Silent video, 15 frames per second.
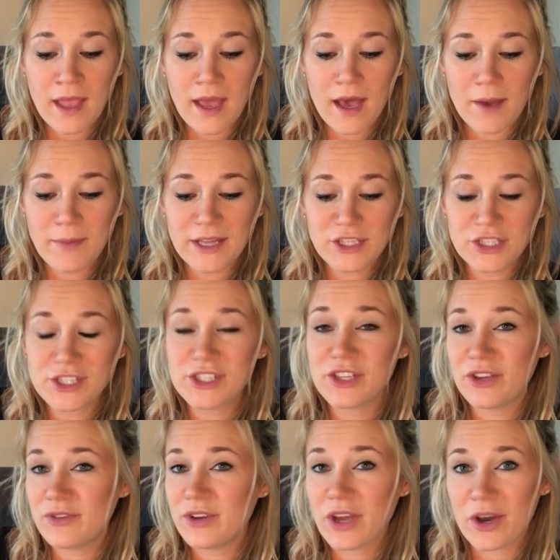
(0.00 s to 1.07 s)
And just so
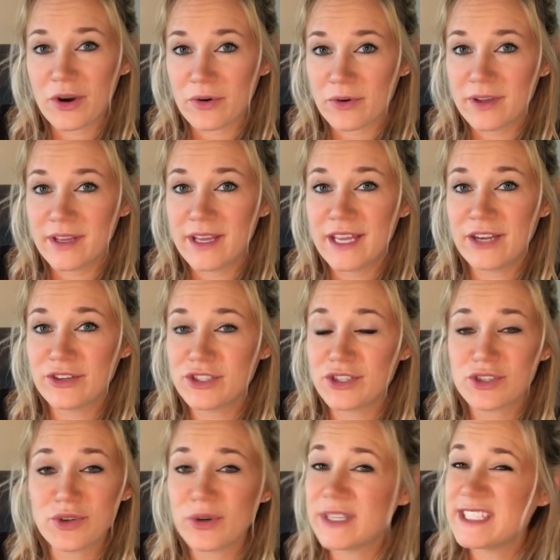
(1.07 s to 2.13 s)
you know, here's
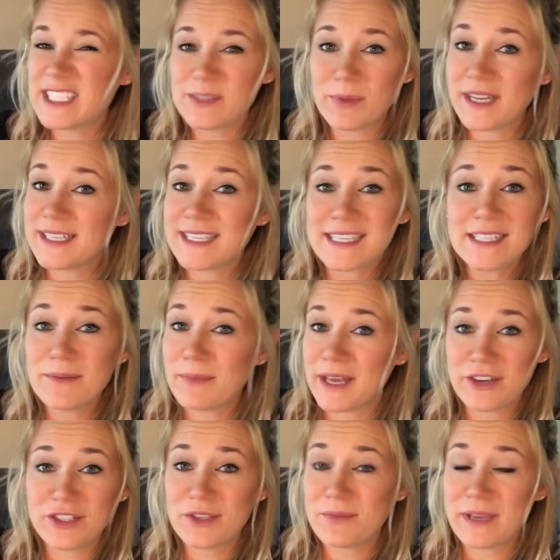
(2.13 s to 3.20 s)
your choices, but it doesn't
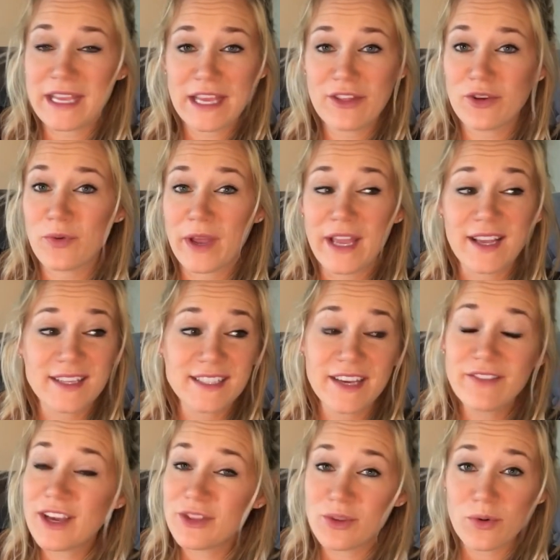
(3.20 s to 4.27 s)
matter to me either way because
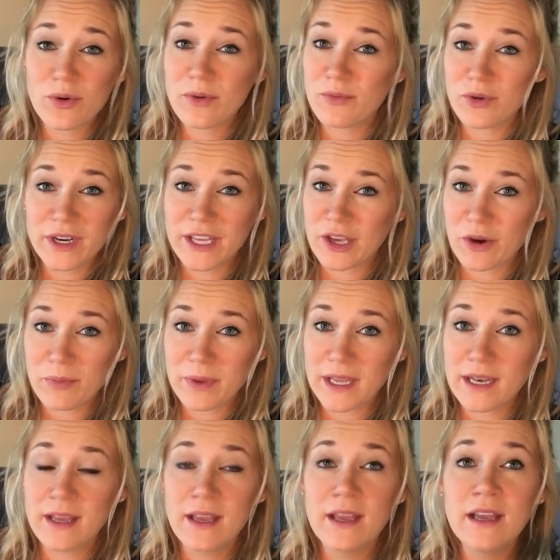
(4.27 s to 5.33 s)
I've got the whole morning
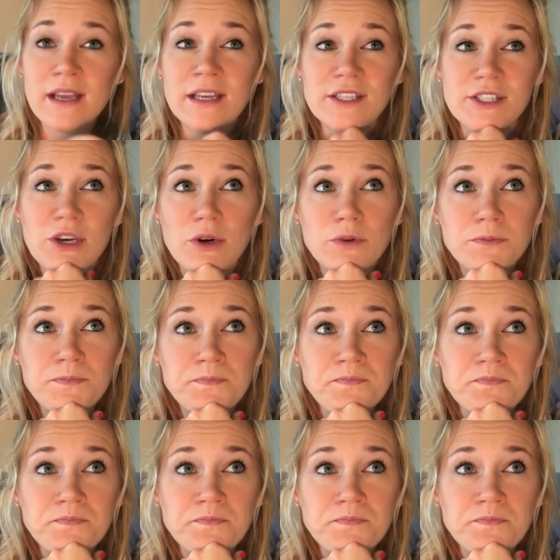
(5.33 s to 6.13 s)
open. So